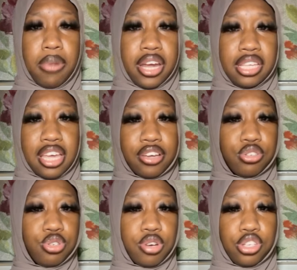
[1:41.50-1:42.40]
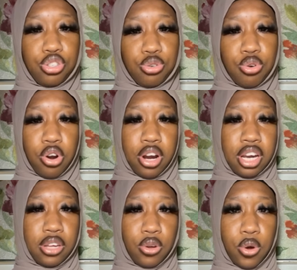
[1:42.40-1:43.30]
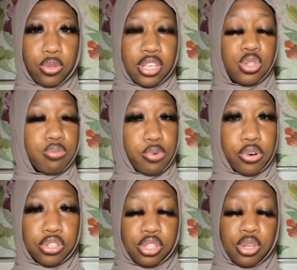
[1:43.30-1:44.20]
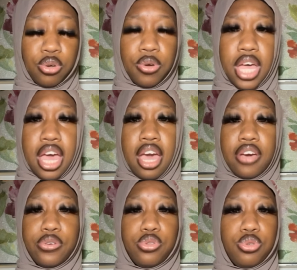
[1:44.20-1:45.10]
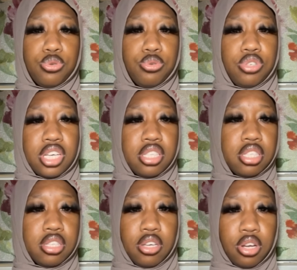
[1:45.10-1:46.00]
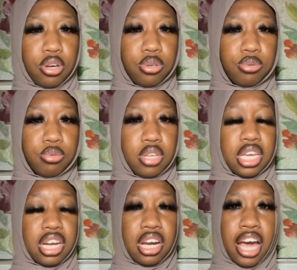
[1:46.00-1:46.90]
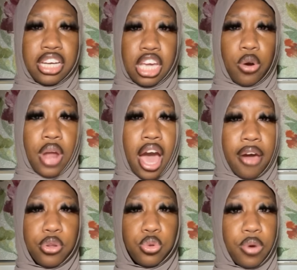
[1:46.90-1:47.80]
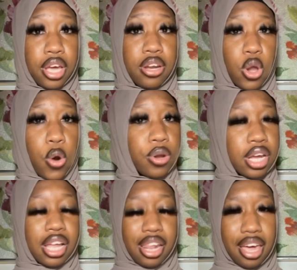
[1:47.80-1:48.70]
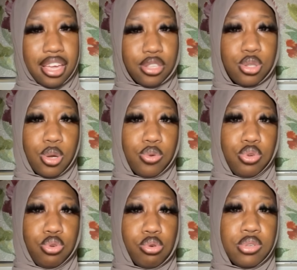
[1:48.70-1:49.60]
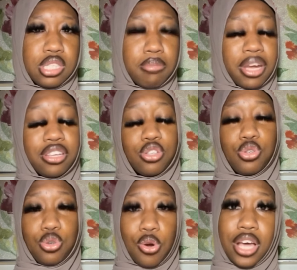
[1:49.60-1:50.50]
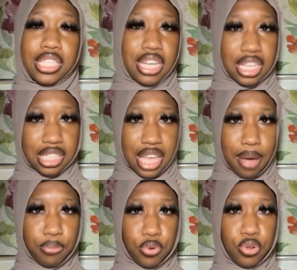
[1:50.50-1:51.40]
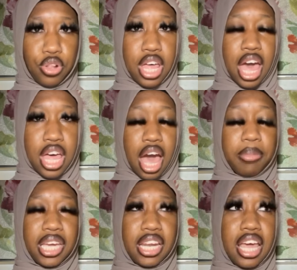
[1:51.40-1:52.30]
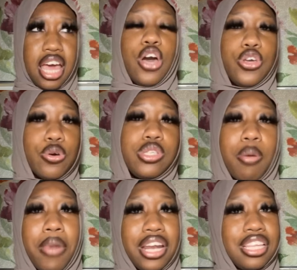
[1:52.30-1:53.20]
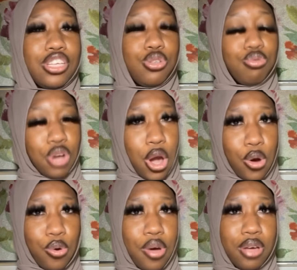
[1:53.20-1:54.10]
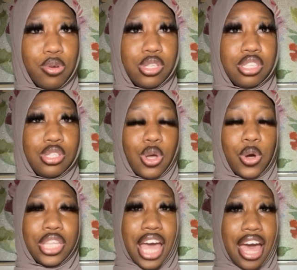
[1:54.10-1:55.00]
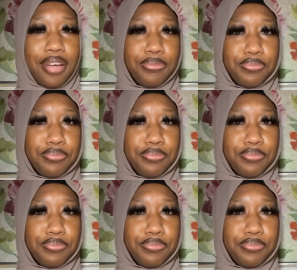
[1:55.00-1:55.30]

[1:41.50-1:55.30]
that trusts you, or you know, that supports you, to just, you know, get an idea on how to do henna on a client. So use somebody that you know as an example. I mean, use somebody that you know so that